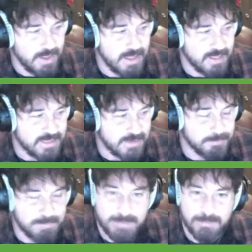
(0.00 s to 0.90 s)
I
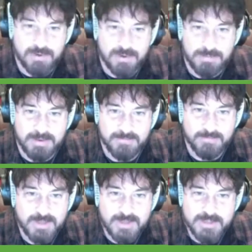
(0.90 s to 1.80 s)
think people are going to be
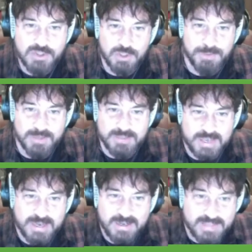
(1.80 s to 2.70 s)
super
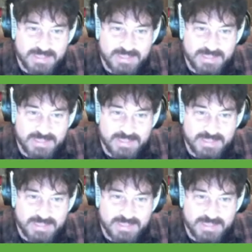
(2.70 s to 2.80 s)
excited.